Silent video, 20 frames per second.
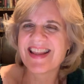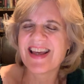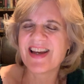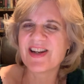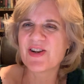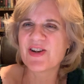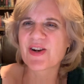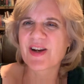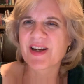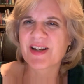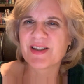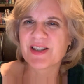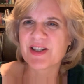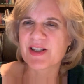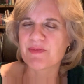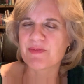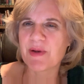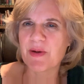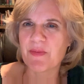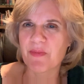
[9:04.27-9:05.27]
You're going to
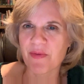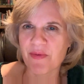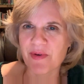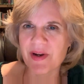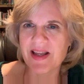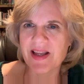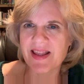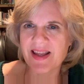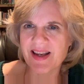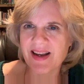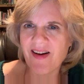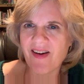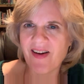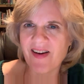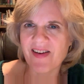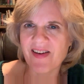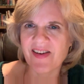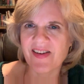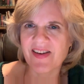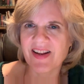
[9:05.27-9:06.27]
just be breathing
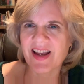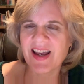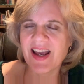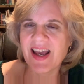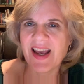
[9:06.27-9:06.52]
hard.